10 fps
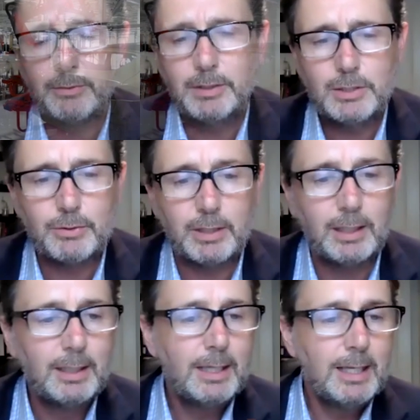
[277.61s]
industry.
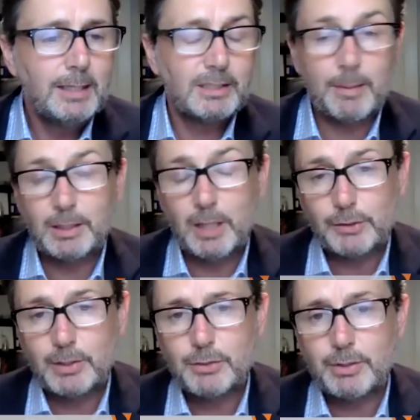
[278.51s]
The semiconductor
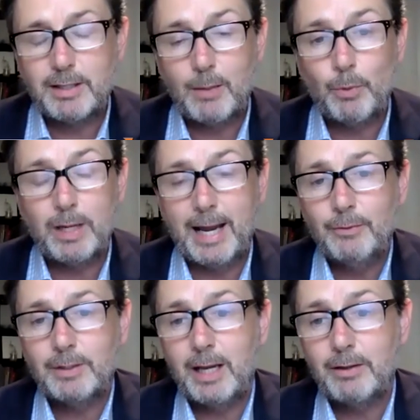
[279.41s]
industry then went
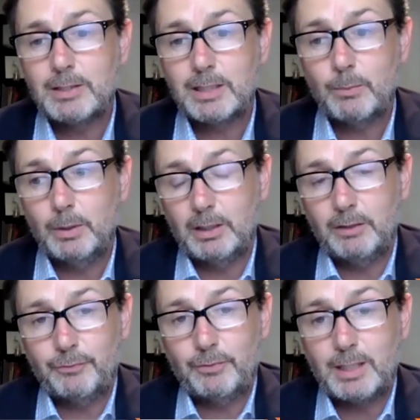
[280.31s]
out there and said, well,
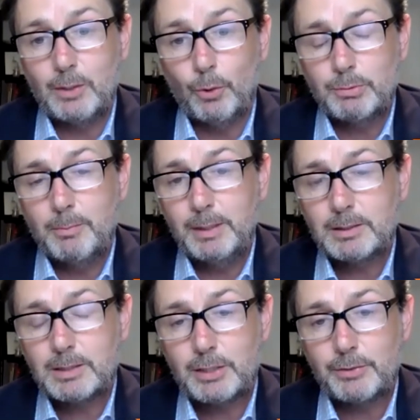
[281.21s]
if the automobile
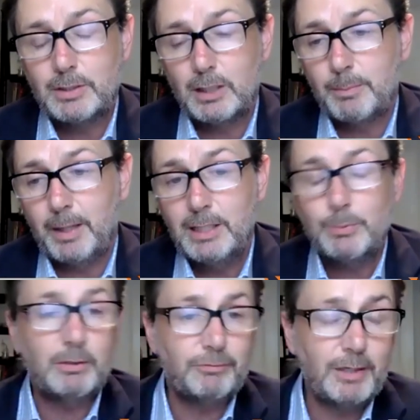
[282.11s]
sector isn't going to buy these,
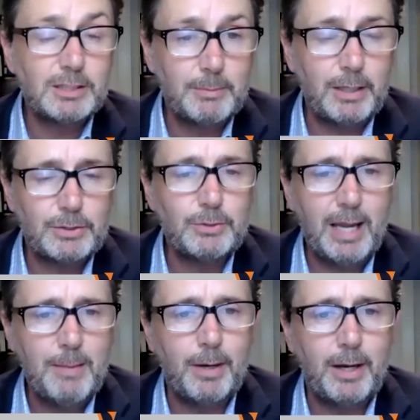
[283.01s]
we're going to find somebody else who
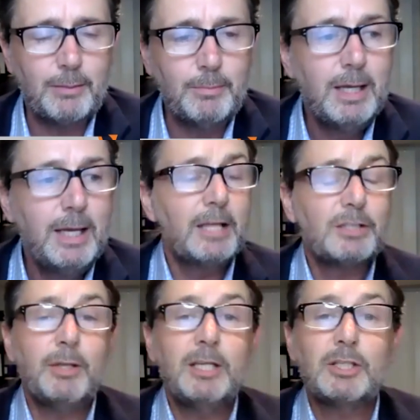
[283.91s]
can buy them. And
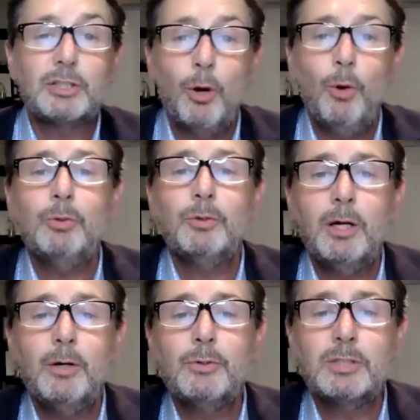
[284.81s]
so they sold
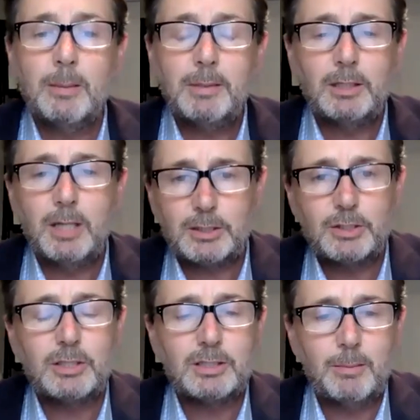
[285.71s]
those
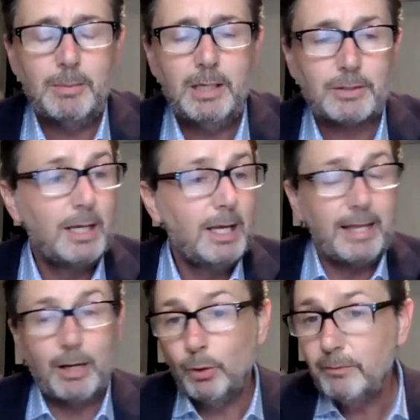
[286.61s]
semiconductors to somebody else.
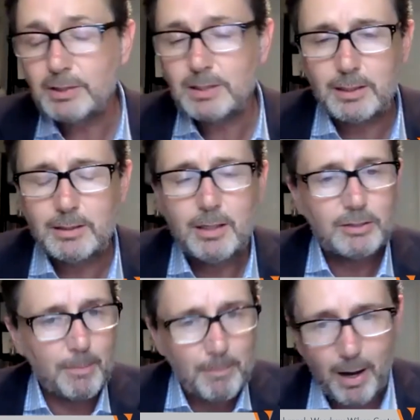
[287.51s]
Then all of a sudden,
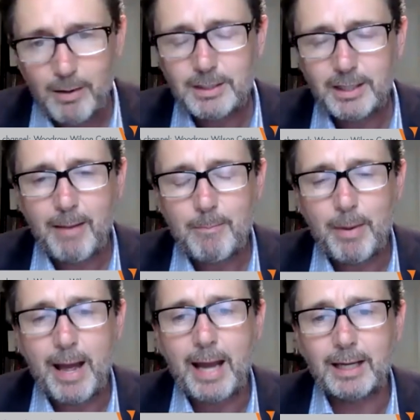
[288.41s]
demand came
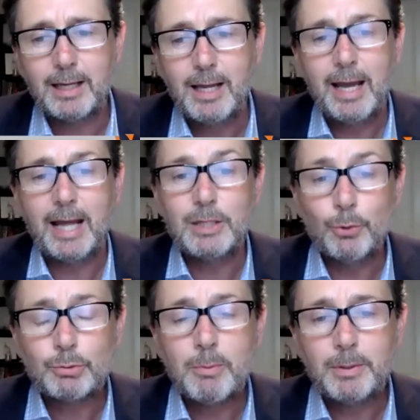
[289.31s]
back and the
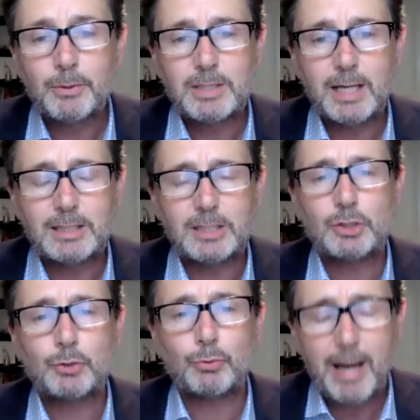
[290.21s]
automobile sector
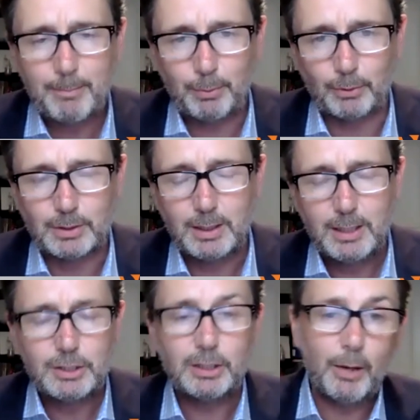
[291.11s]
scrambled
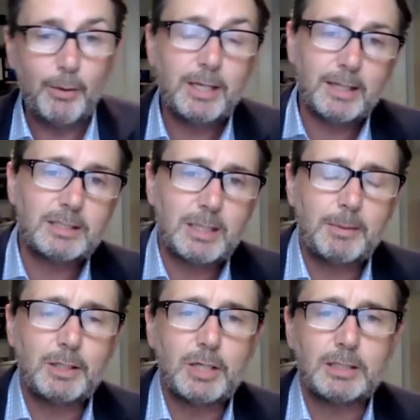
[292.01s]
to go and get the
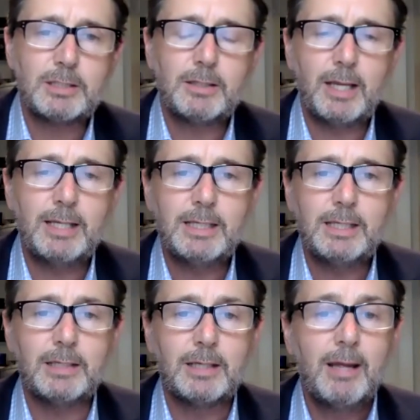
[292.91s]
semiconductors that they
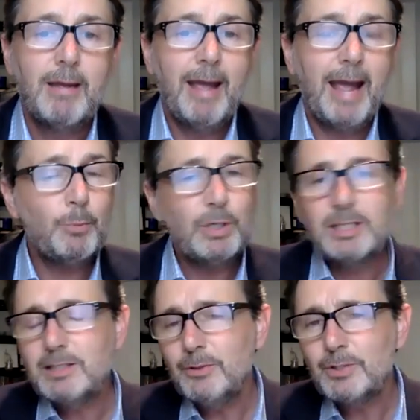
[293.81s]
needed. And we're
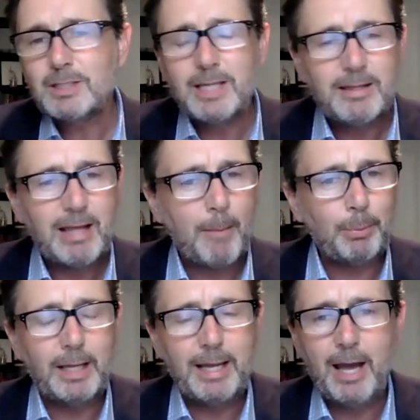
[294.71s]
still seeing that
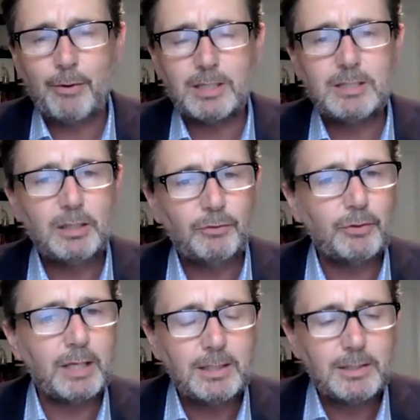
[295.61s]
play out in
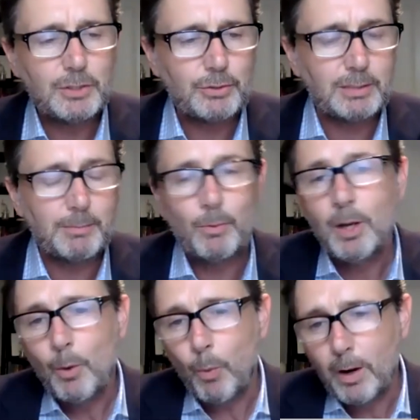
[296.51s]
different industries. I mean,
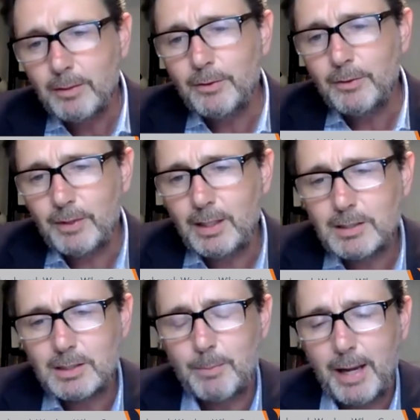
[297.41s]
one of the
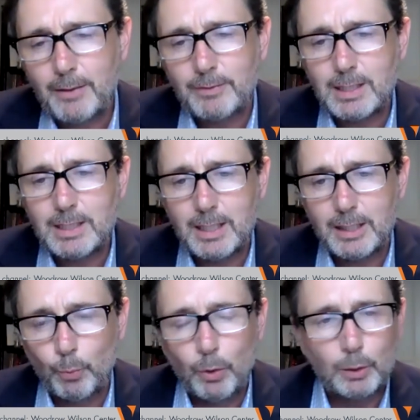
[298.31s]
things about
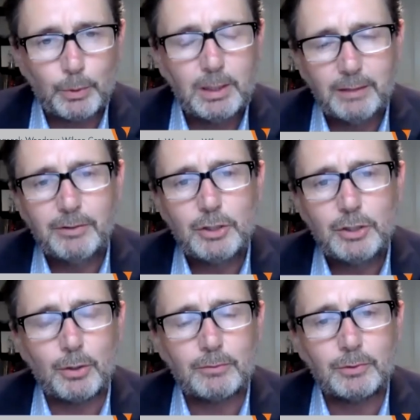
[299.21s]
the world we live in,
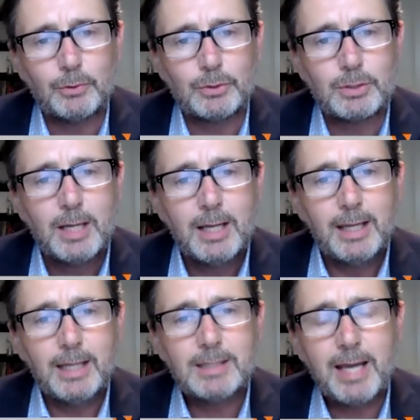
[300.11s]
John, of course,
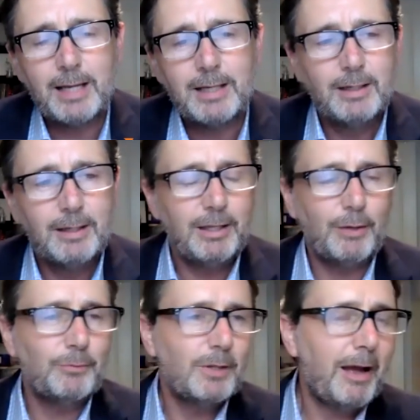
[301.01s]
is that,
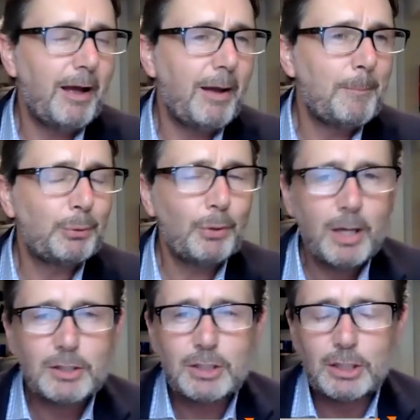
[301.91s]
you know,
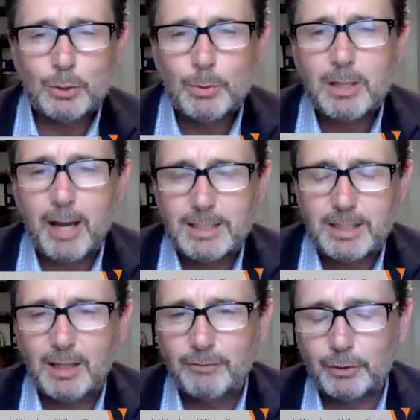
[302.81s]
products that you and I
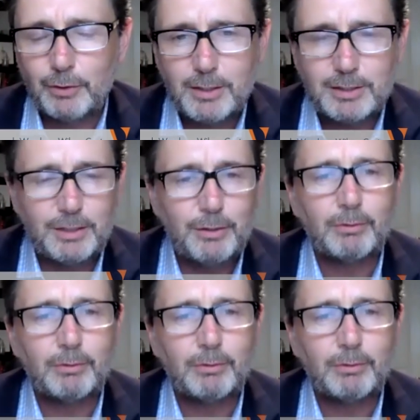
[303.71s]
take for granted, the